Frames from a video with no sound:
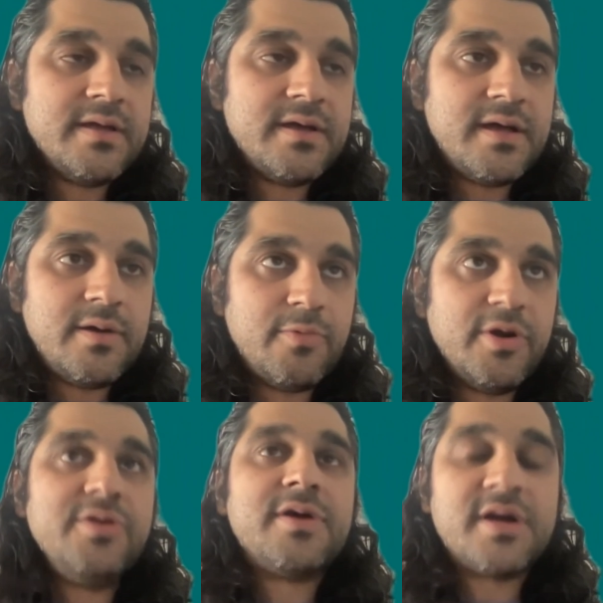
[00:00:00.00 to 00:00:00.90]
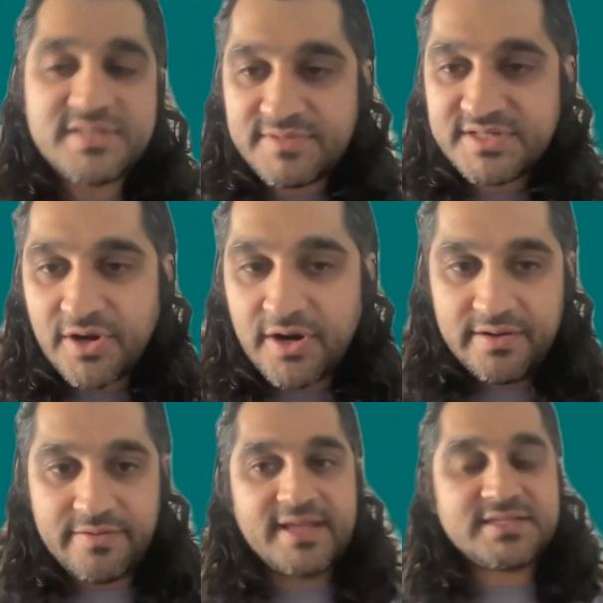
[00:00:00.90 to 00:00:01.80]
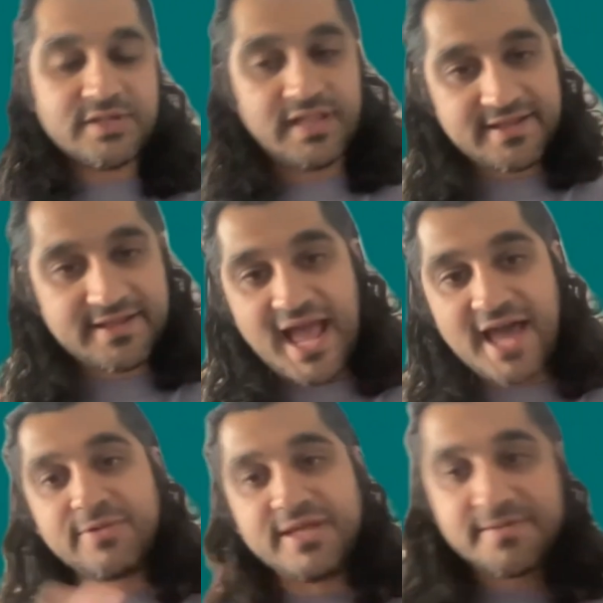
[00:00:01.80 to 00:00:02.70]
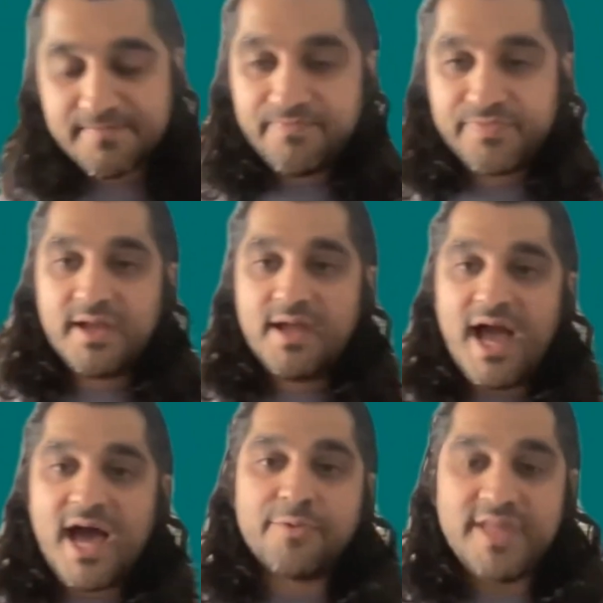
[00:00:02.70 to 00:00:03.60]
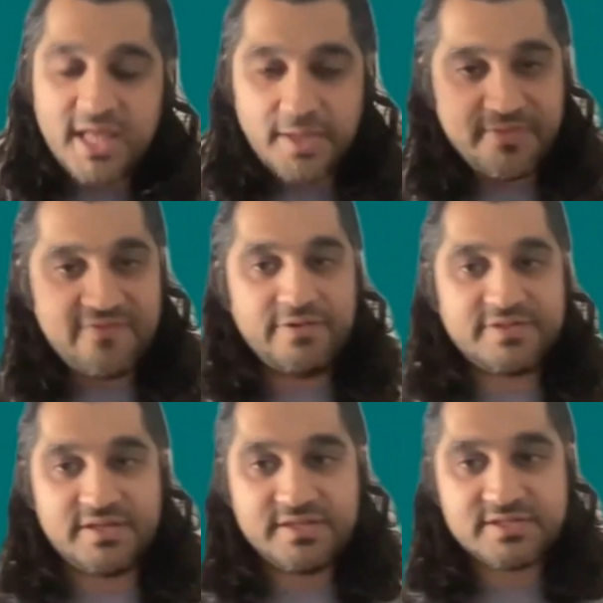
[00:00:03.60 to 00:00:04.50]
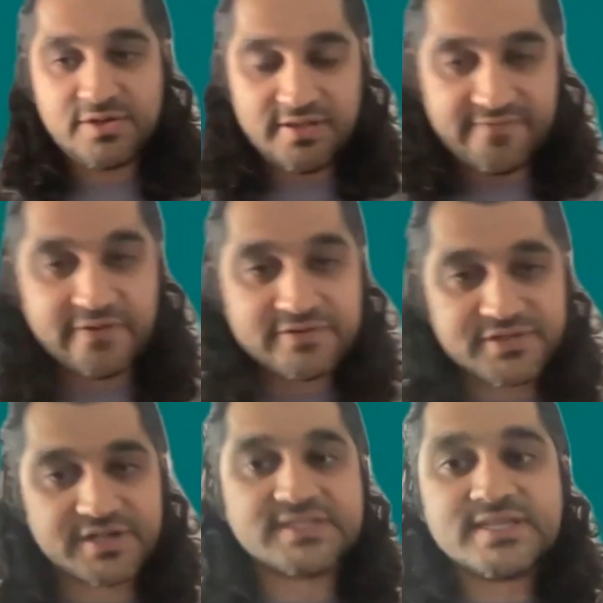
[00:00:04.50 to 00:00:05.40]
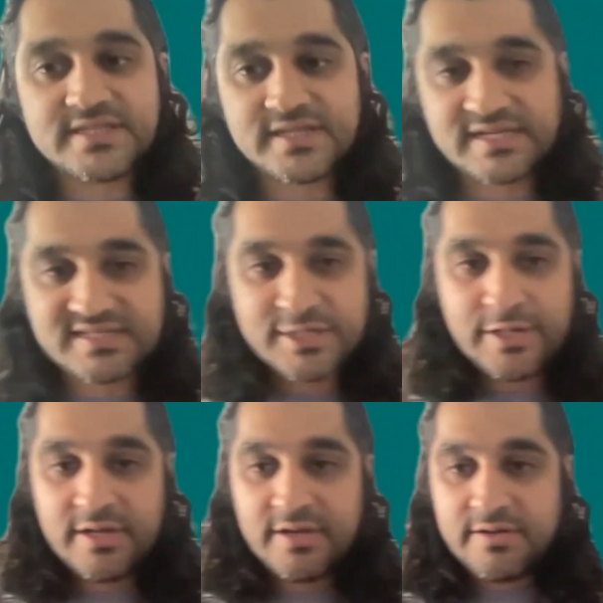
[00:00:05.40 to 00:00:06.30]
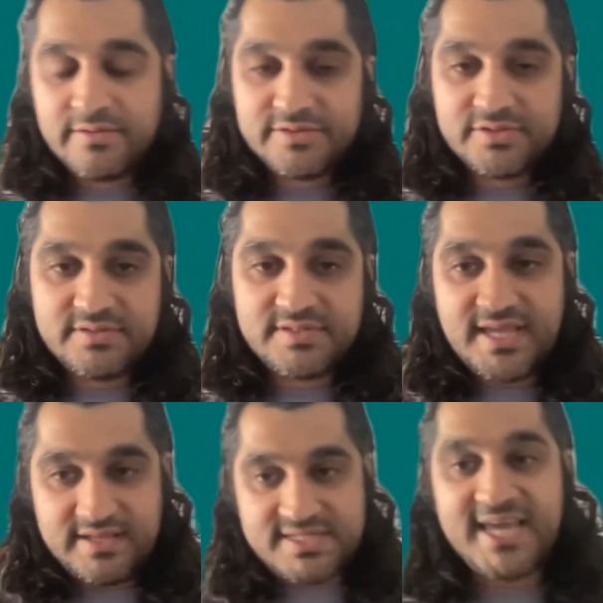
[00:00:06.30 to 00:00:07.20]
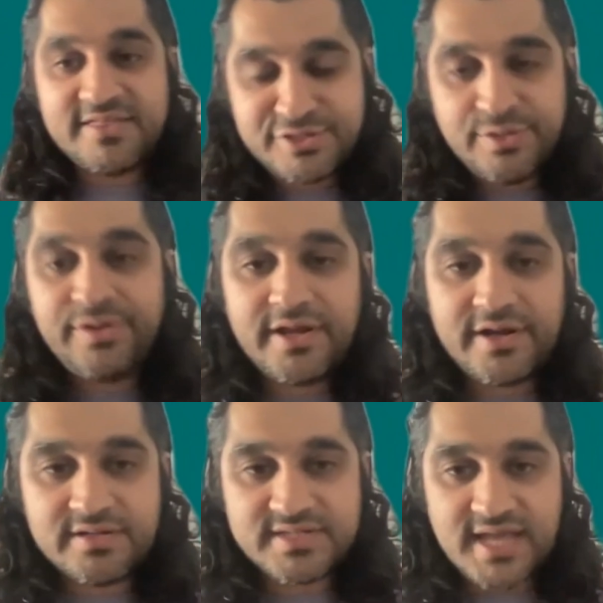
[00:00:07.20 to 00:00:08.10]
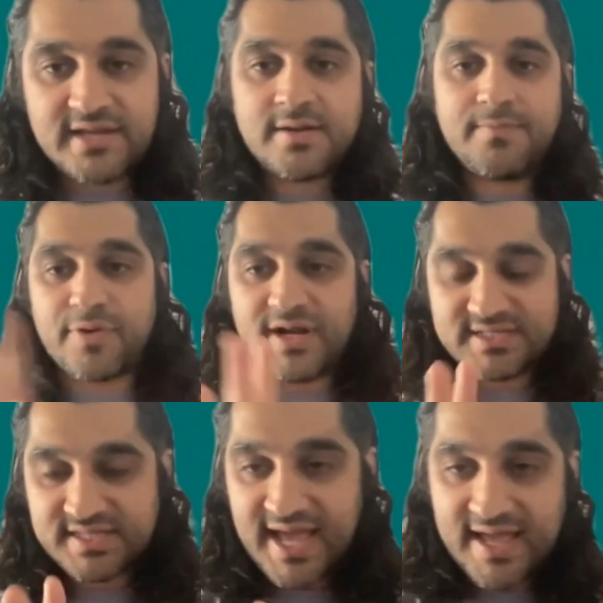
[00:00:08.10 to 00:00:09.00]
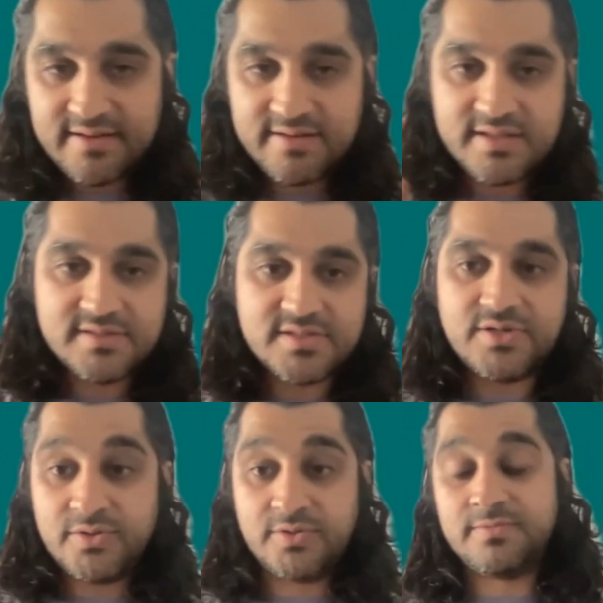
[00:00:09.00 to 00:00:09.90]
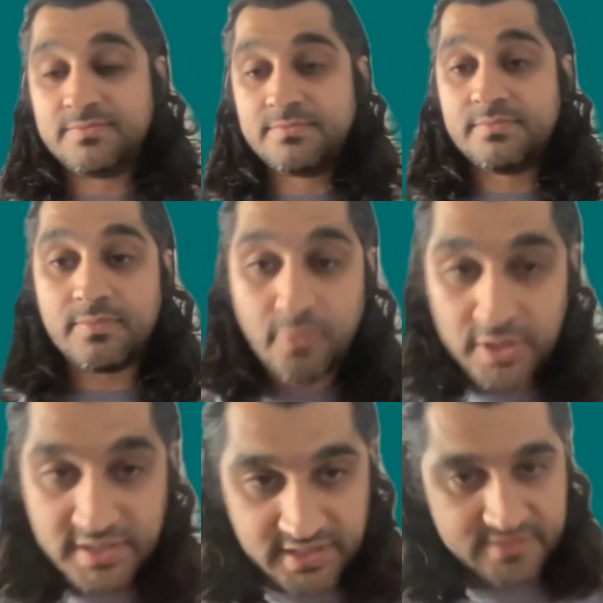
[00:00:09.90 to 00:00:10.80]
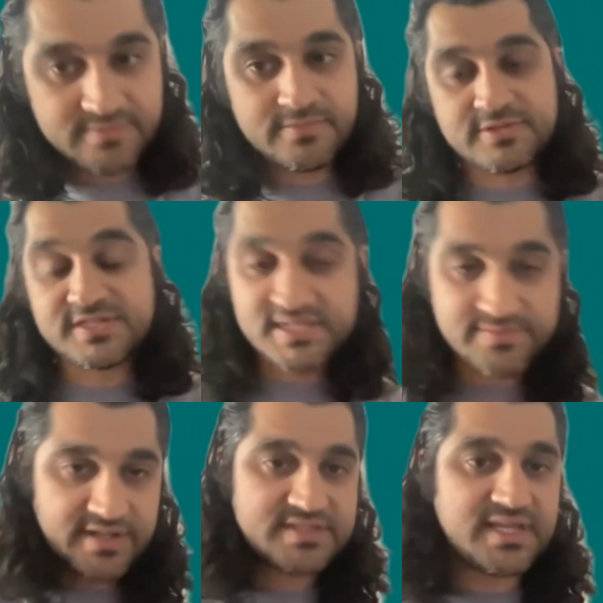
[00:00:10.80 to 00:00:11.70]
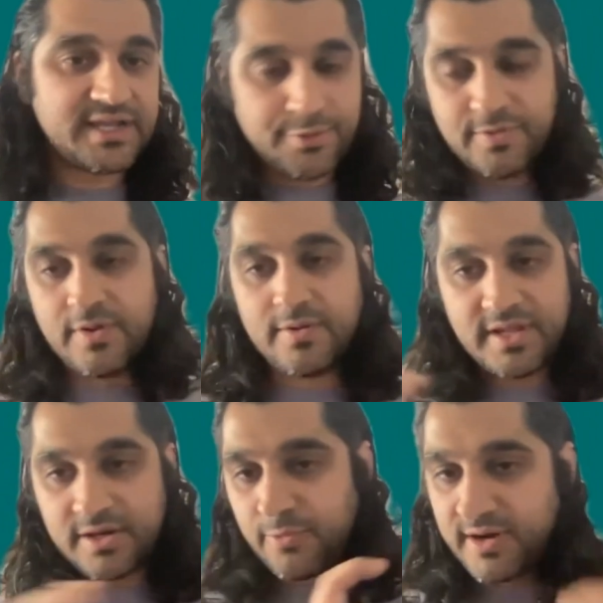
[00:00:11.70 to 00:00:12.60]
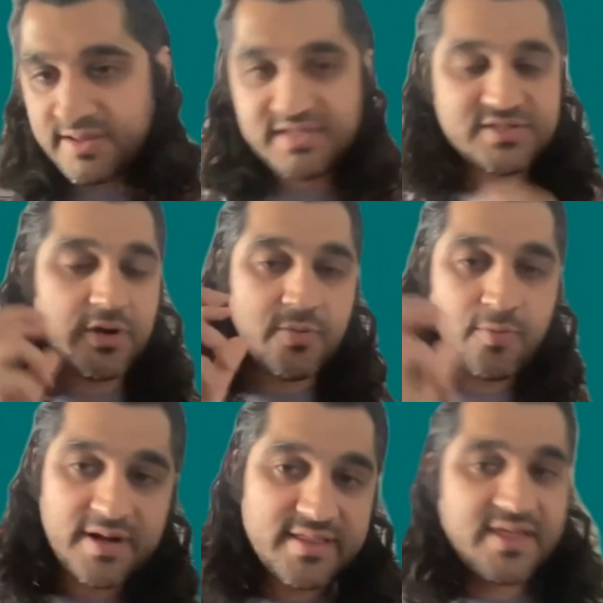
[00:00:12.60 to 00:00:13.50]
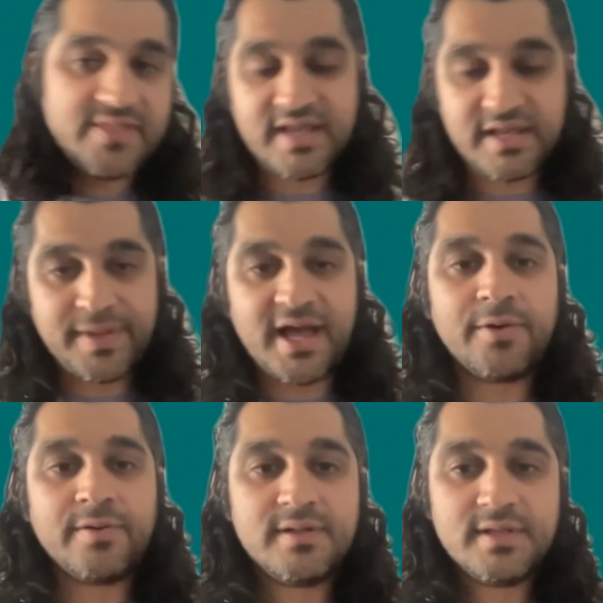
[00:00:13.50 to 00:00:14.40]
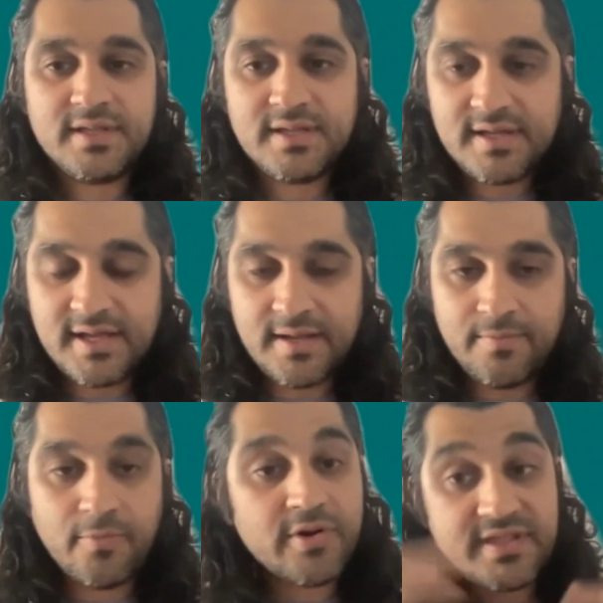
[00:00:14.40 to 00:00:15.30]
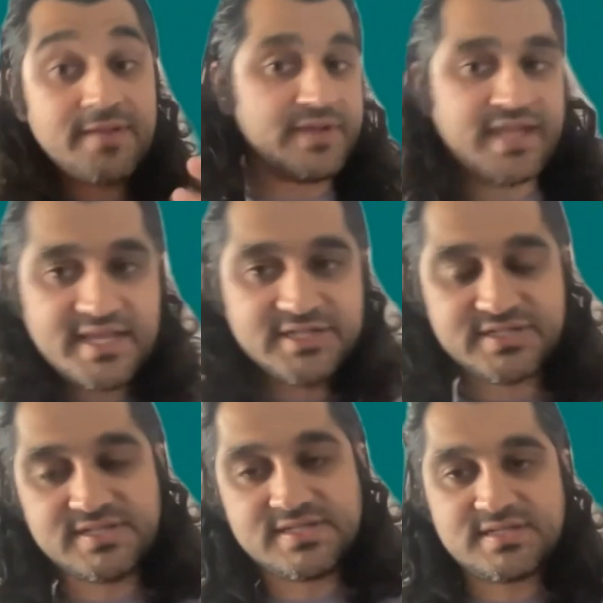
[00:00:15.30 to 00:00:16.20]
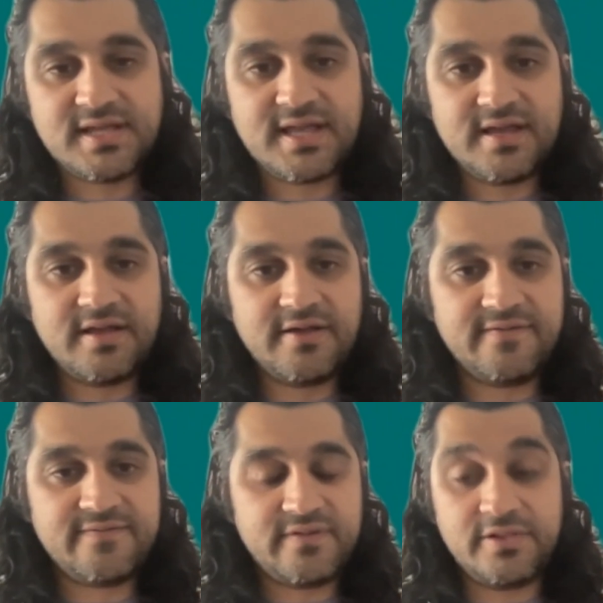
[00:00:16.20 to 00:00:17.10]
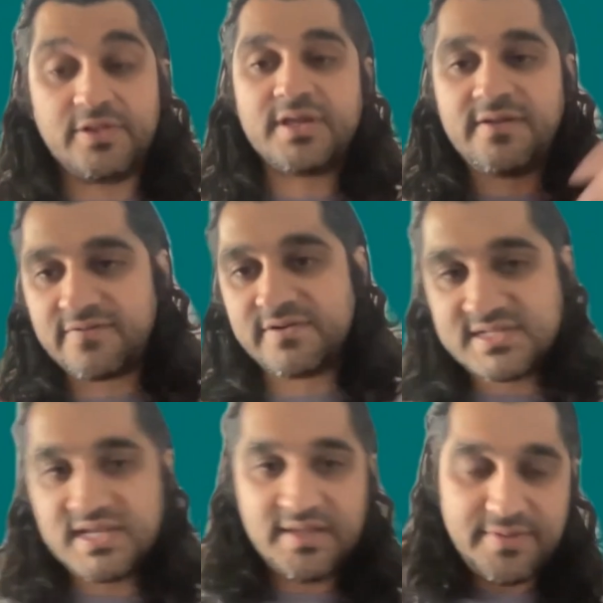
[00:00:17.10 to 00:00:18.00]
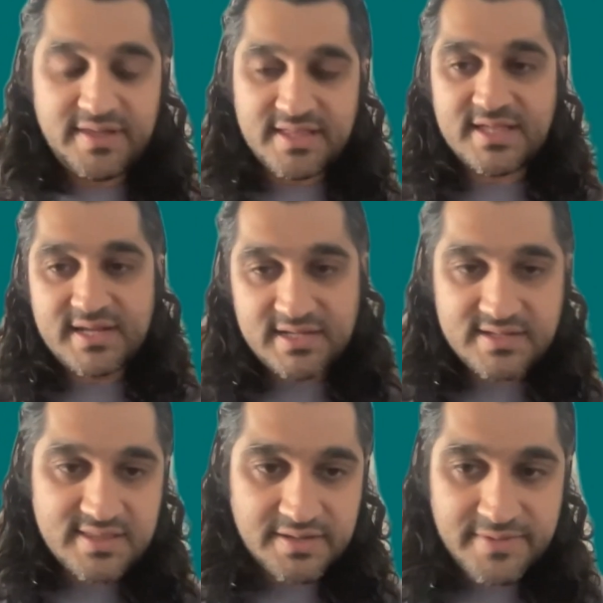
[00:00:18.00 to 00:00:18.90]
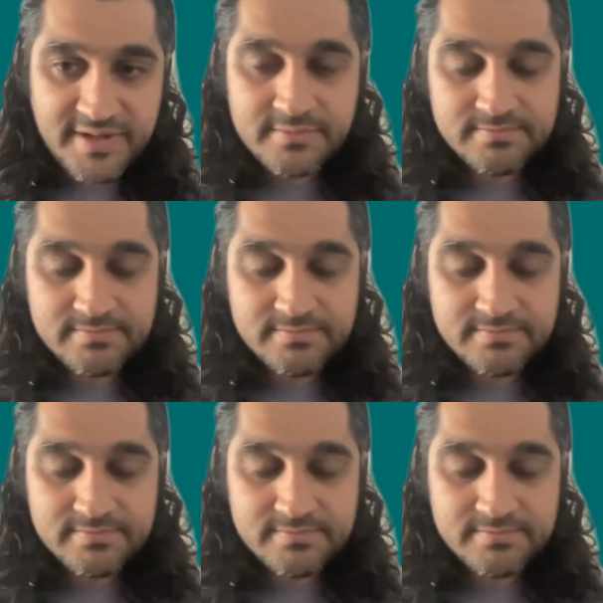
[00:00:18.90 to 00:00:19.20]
Where do you encourage them to start? Right. So like, how do we help the folks on this call and the folks who are going to see this take the 2 years and compress that into 1 year or 6 months? Like, you know, where do they start? What do they think about? What are the implications of looking for a CDP that they need to think about?